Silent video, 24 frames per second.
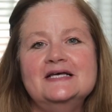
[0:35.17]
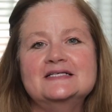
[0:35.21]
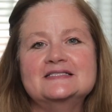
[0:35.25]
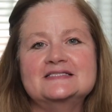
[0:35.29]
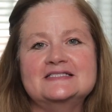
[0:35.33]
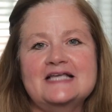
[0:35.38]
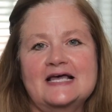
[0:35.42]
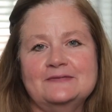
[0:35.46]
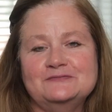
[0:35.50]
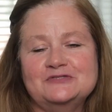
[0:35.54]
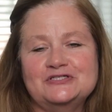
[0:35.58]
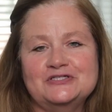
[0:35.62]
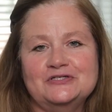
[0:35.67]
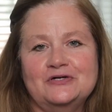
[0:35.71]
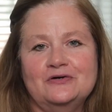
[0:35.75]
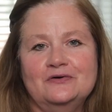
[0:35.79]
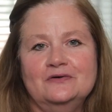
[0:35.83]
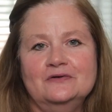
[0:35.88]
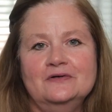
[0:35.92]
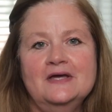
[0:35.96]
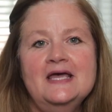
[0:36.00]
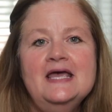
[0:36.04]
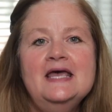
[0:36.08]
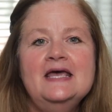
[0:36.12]

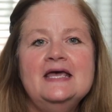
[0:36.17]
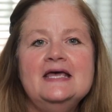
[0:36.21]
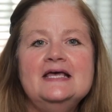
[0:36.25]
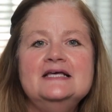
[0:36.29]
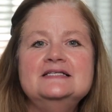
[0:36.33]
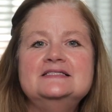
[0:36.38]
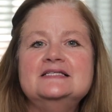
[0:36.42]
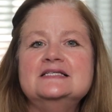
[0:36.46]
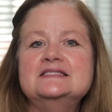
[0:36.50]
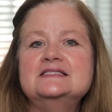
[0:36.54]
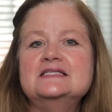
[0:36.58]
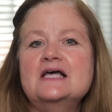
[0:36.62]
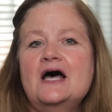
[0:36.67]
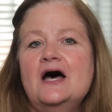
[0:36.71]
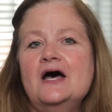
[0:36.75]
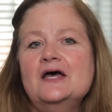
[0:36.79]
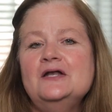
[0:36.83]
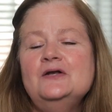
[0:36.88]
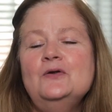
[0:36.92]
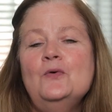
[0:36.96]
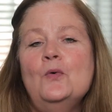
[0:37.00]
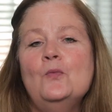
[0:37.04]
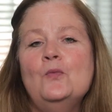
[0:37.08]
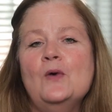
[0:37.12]
exceptional is its
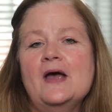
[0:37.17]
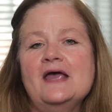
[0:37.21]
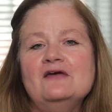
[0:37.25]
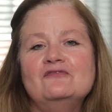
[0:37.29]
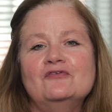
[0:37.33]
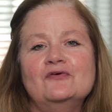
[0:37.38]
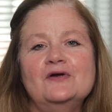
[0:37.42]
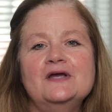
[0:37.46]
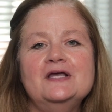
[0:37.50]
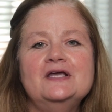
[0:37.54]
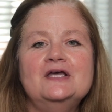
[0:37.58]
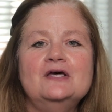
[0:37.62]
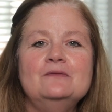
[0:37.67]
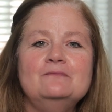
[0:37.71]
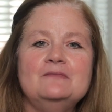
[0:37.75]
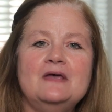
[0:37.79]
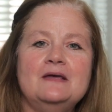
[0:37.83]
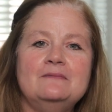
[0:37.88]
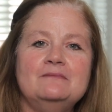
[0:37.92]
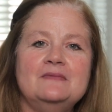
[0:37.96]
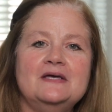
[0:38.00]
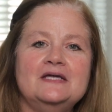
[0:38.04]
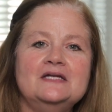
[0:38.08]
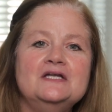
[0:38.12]
unwavering
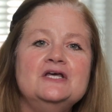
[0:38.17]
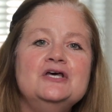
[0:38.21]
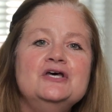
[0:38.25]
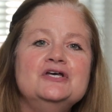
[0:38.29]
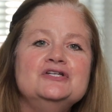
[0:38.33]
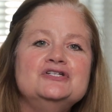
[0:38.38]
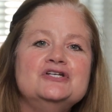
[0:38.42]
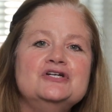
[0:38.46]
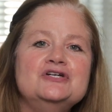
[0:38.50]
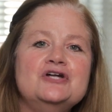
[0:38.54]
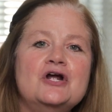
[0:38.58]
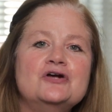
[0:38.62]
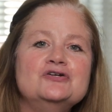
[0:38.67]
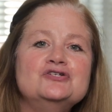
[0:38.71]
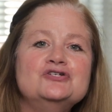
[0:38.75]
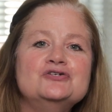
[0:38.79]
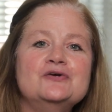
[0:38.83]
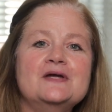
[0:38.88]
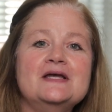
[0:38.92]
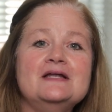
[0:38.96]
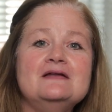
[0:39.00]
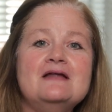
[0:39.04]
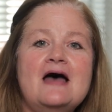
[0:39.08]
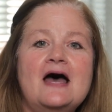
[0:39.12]
commitment to
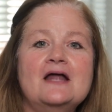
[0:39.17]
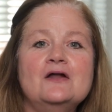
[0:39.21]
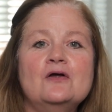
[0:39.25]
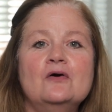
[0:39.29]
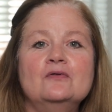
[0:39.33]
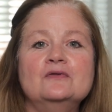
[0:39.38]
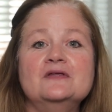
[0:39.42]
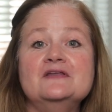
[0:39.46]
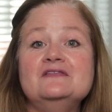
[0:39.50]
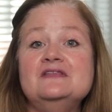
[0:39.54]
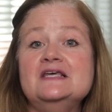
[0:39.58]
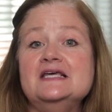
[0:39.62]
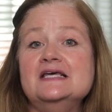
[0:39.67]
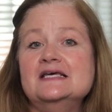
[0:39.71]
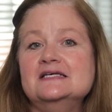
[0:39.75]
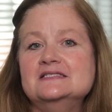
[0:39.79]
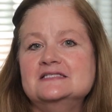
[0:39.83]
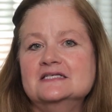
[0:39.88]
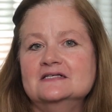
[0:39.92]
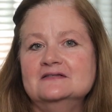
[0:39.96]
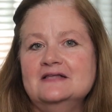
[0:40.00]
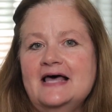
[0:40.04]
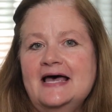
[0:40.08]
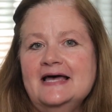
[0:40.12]
nurturing not only the
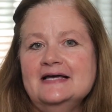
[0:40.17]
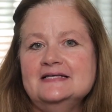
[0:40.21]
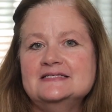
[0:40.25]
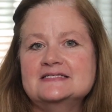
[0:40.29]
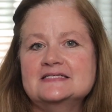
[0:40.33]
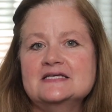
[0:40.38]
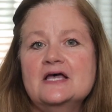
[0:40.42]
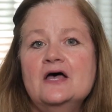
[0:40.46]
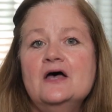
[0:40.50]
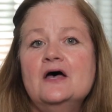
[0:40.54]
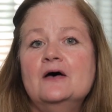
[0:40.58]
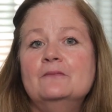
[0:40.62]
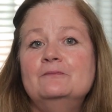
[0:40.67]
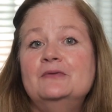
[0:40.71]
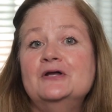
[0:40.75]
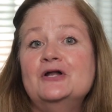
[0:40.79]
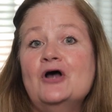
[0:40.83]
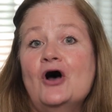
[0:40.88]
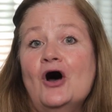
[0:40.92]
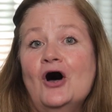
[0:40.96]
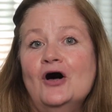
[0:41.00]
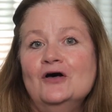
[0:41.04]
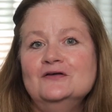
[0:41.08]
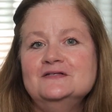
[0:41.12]
intellect,
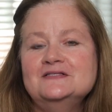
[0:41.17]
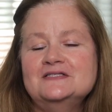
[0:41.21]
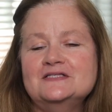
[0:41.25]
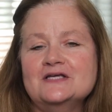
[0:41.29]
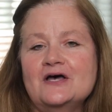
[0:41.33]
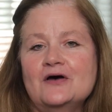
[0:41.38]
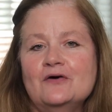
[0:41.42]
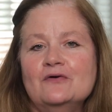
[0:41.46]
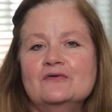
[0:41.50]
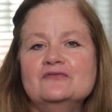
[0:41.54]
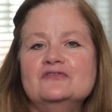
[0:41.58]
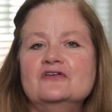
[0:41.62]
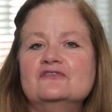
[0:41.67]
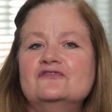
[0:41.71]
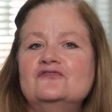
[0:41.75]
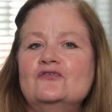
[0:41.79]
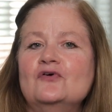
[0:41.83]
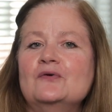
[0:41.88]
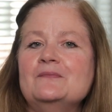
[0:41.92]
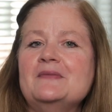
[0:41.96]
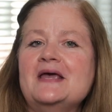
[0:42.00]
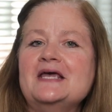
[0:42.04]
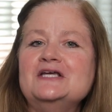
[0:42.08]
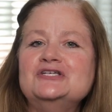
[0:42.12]
but also the
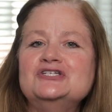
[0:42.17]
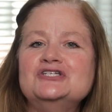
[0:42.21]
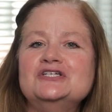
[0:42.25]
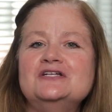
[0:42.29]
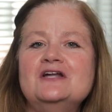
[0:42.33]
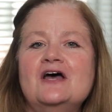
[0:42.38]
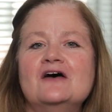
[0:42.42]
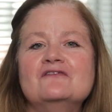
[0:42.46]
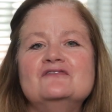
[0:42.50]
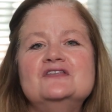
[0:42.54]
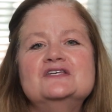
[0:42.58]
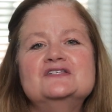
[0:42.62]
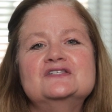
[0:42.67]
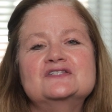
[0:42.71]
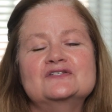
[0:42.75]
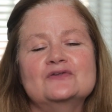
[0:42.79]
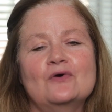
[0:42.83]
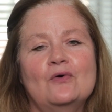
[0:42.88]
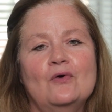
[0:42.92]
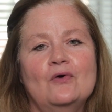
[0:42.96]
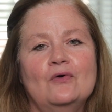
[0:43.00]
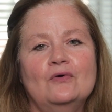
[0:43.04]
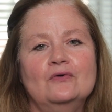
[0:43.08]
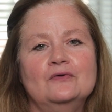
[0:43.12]
formation of the
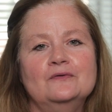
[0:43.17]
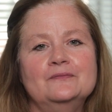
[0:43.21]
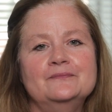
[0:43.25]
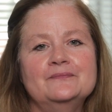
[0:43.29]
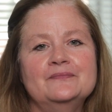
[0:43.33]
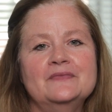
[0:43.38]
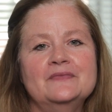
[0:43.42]
soul.